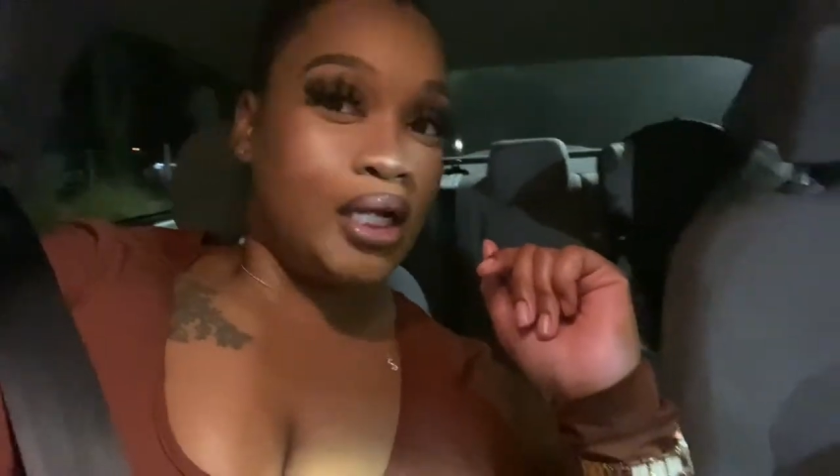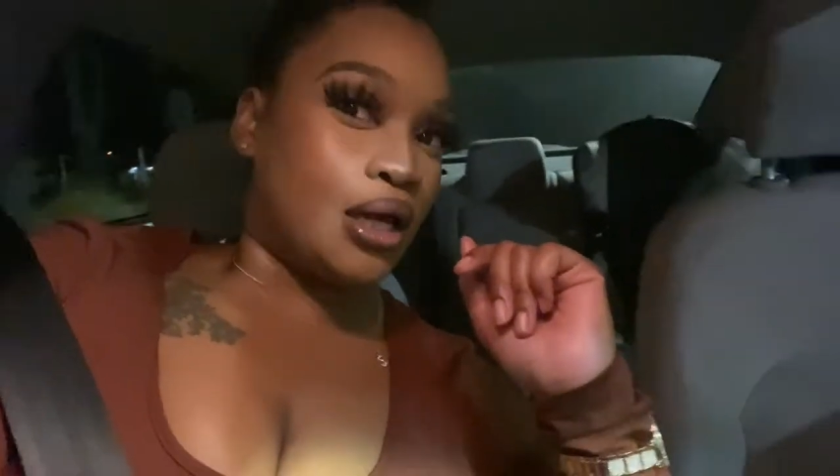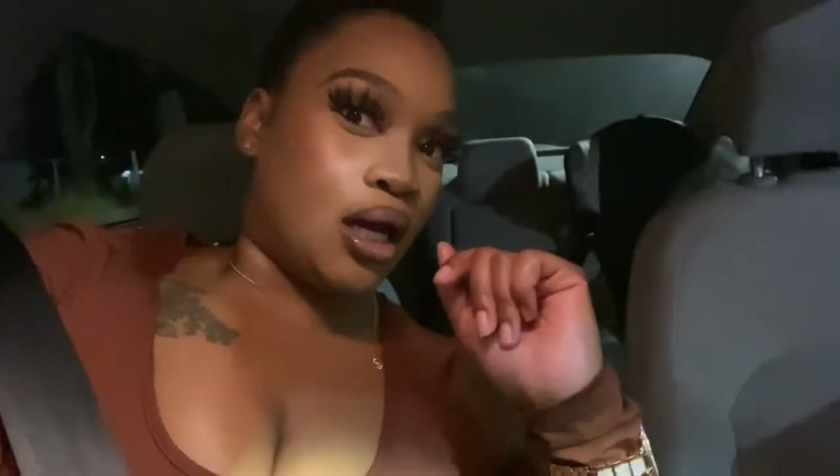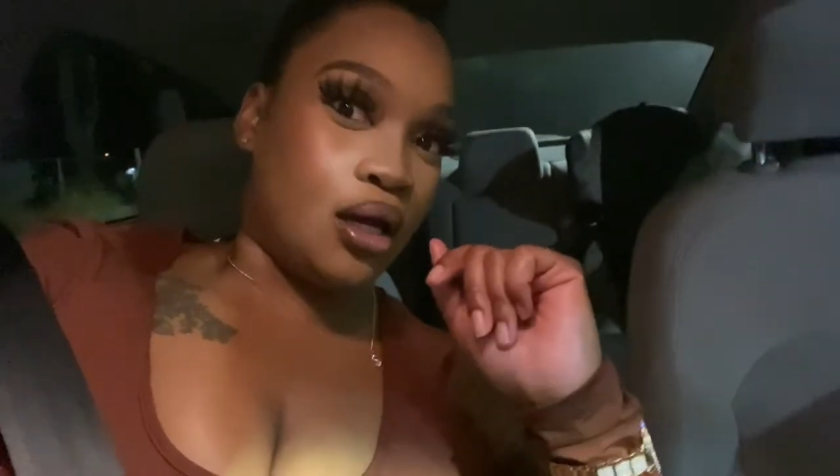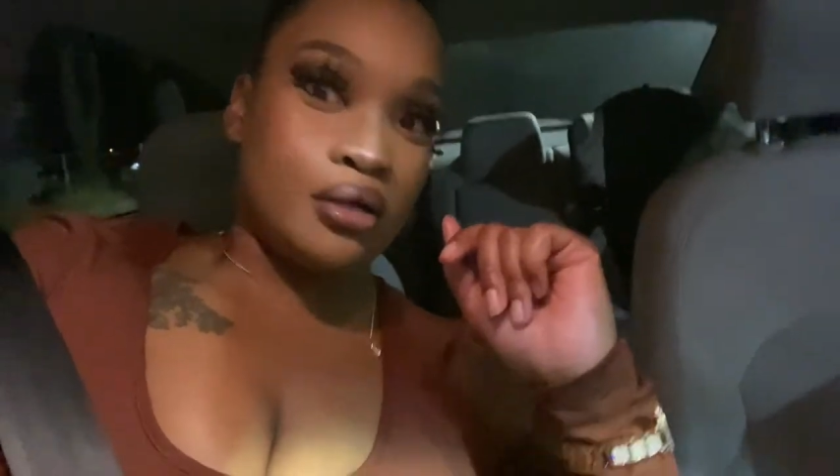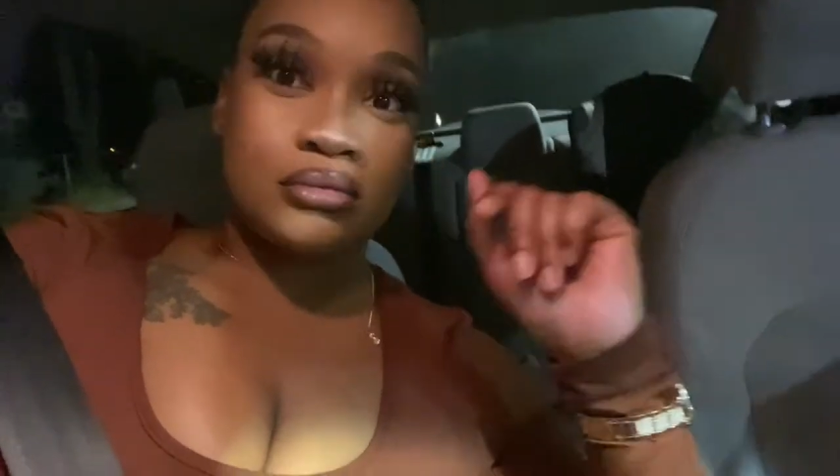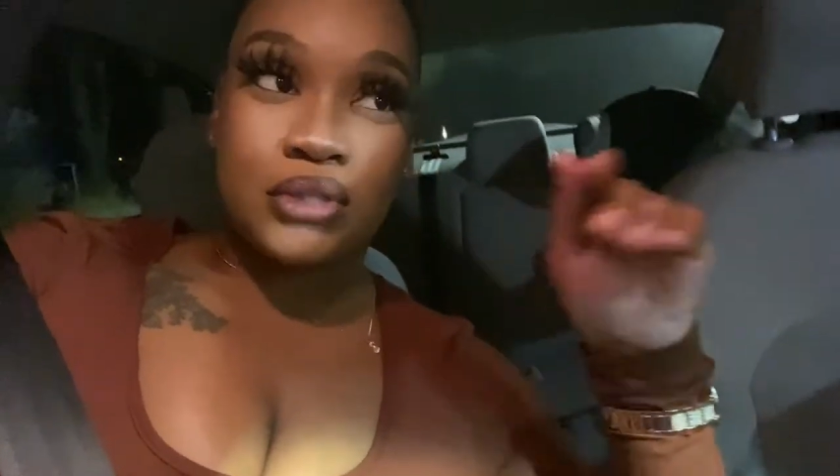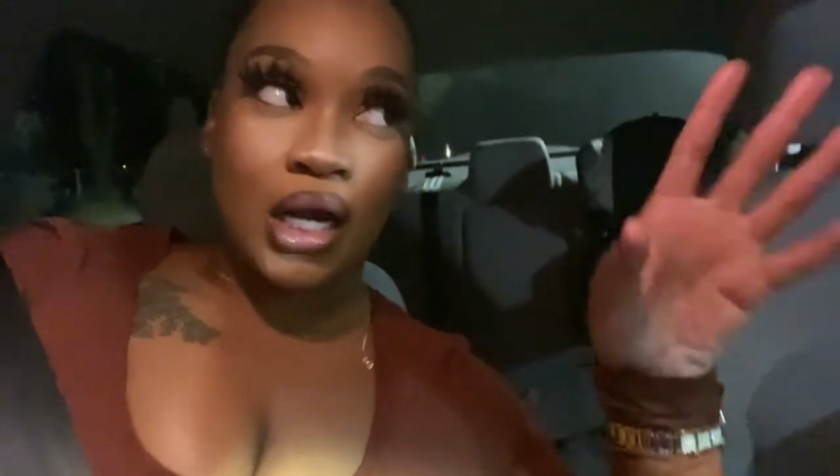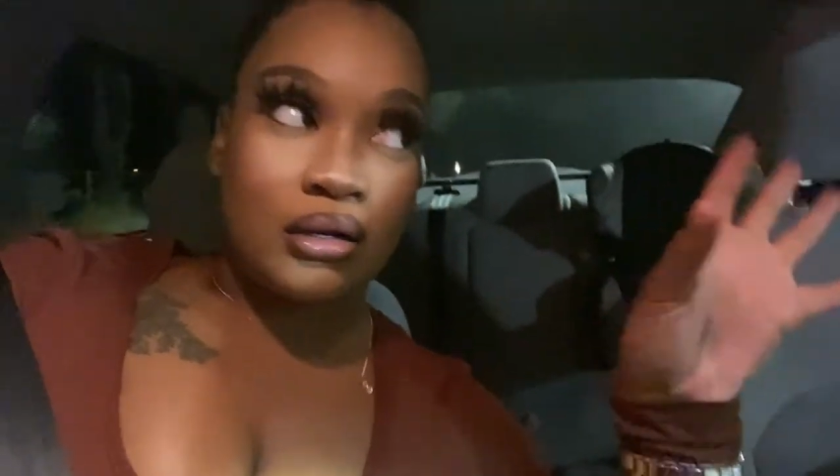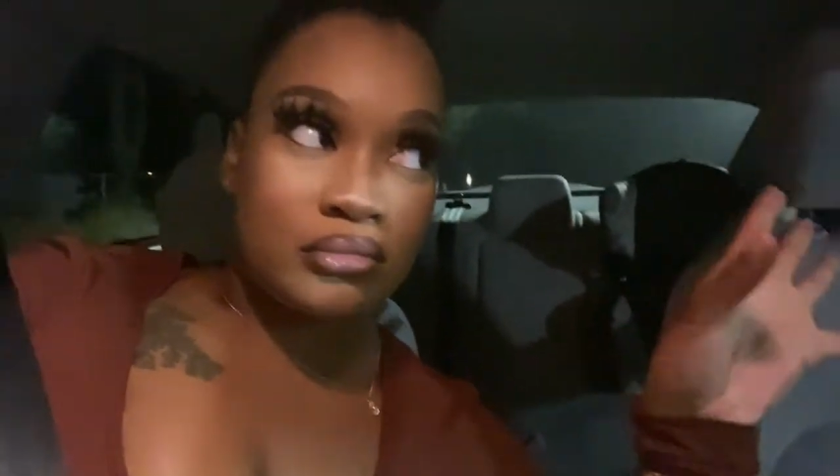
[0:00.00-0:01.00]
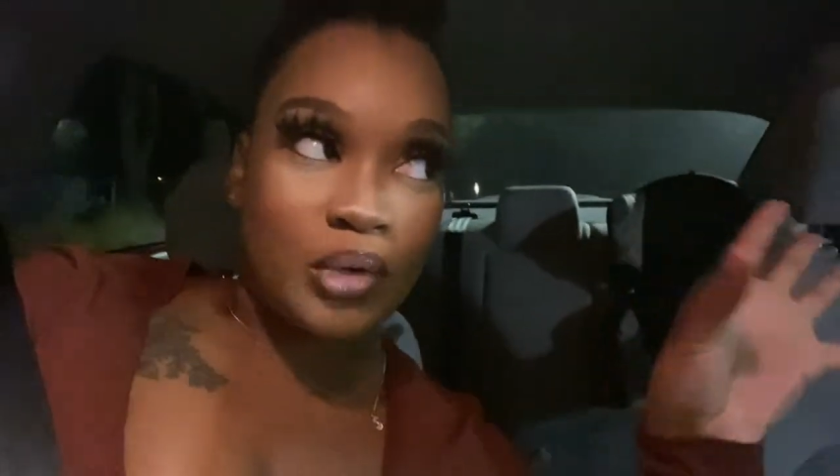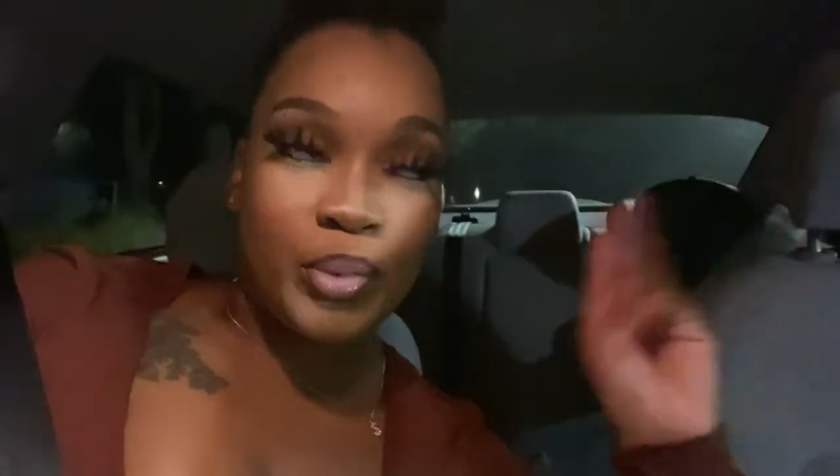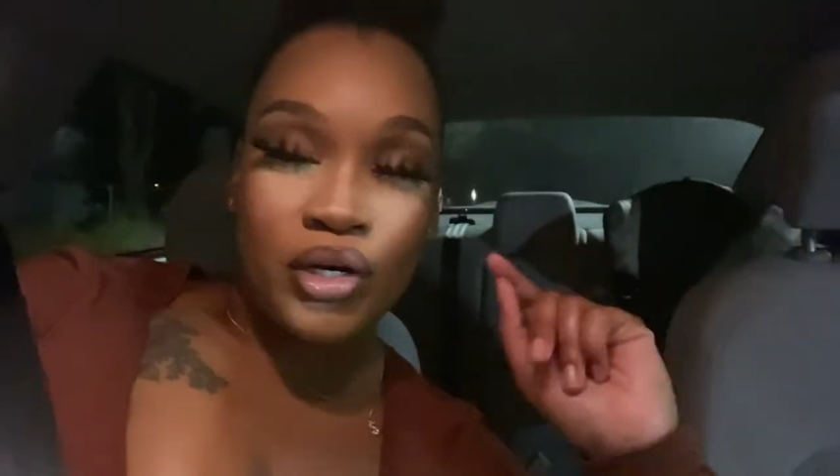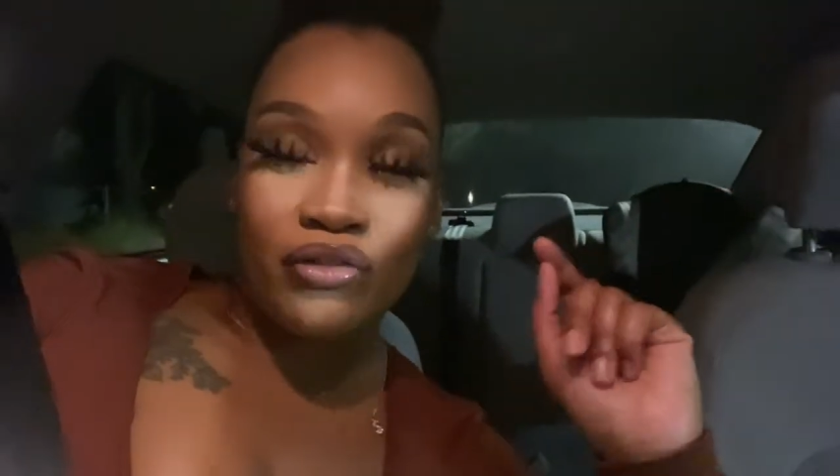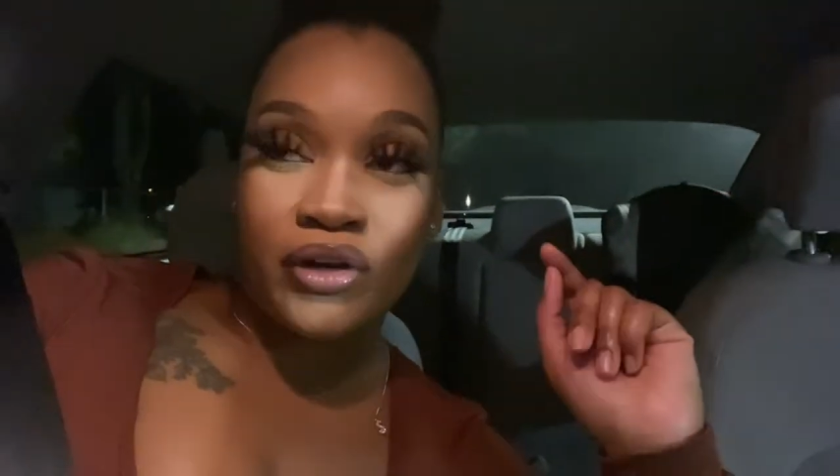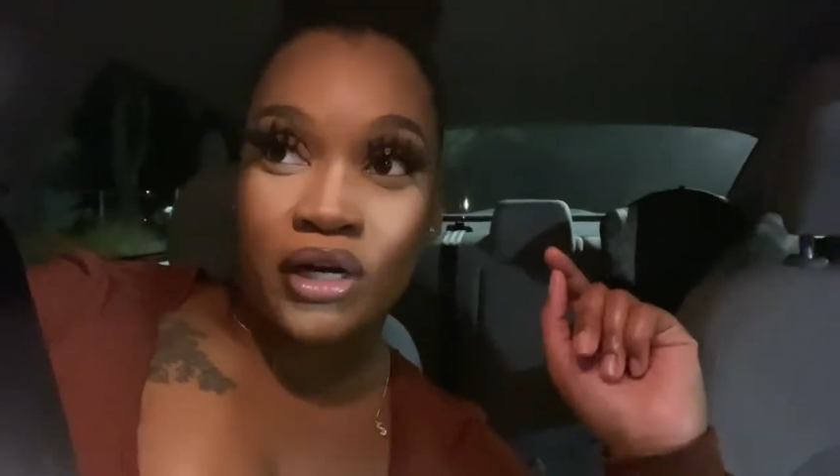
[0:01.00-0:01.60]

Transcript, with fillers: Like y'all, we're put in front